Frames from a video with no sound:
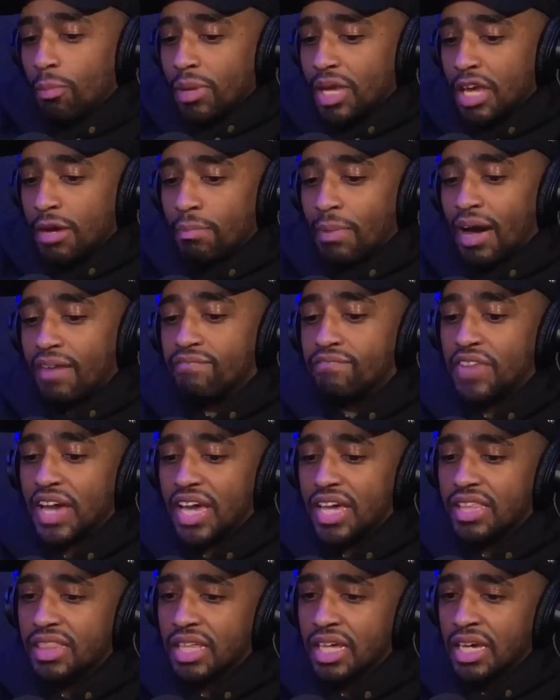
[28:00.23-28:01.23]
me in my
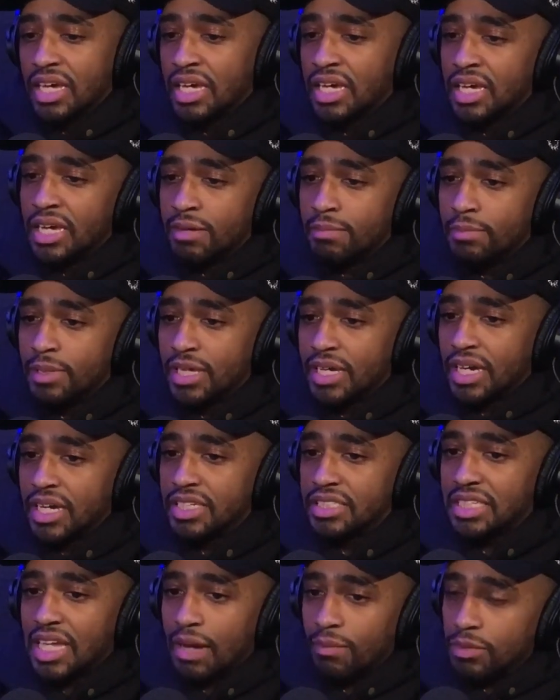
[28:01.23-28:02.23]
faith,
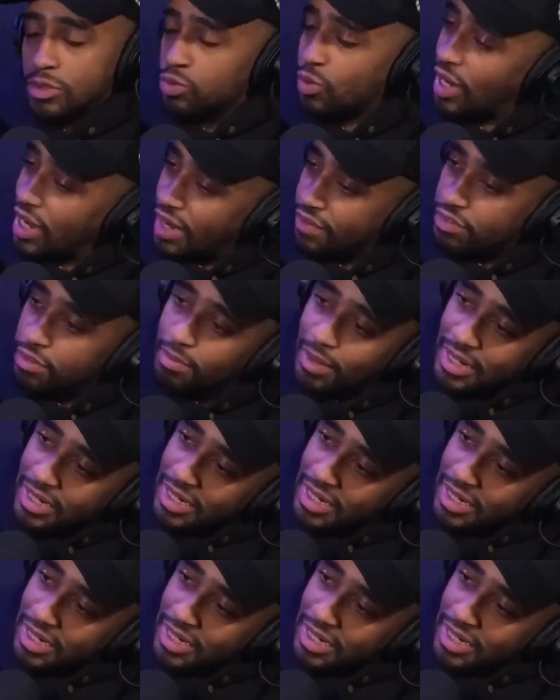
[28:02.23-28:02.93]
because that was right after my